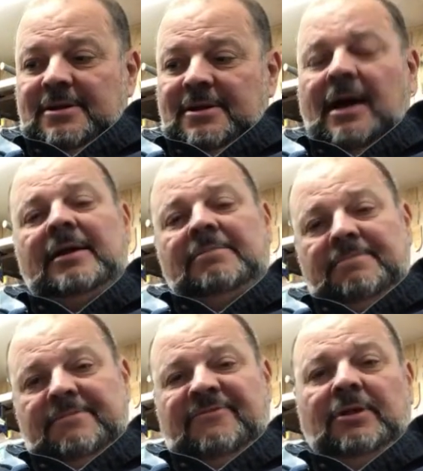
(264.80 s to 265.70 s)
I
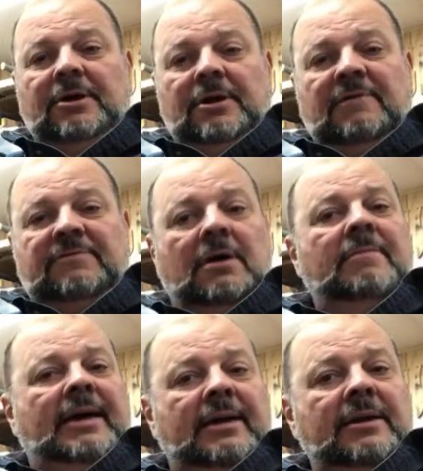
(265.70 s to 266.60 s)
feel good enough to come
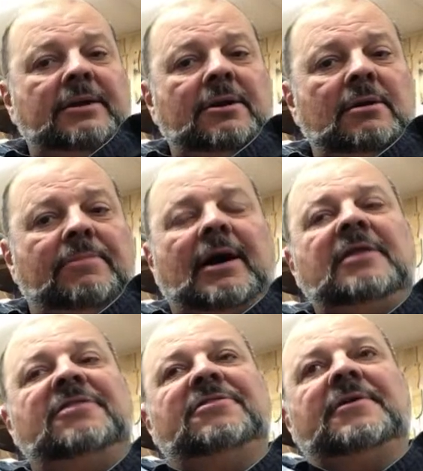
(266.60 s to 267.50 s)
back in here, but I
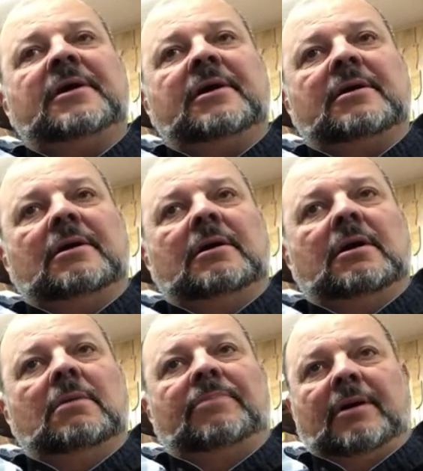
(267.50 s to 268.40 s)
think
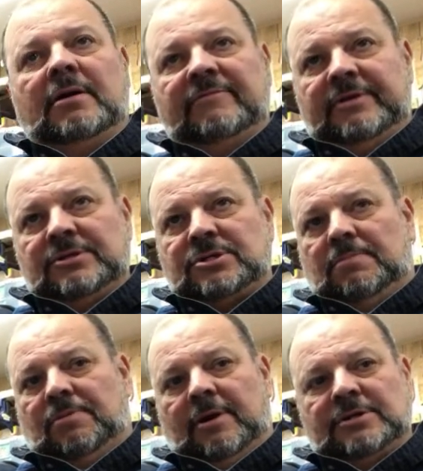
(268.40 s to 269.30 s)
part of it is the
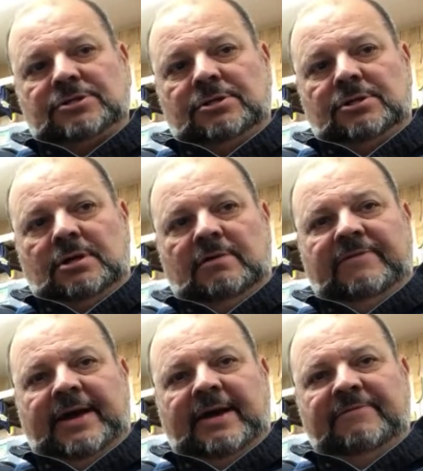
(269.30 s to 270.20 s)
pressure of
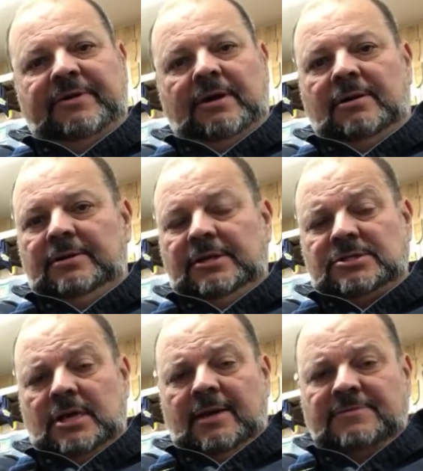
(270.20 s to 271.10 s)
having all these
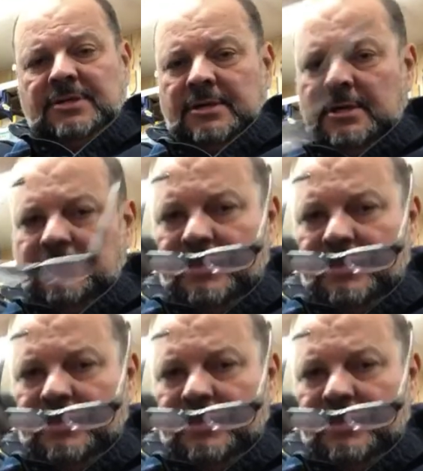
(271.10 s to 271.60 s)
knives that need to be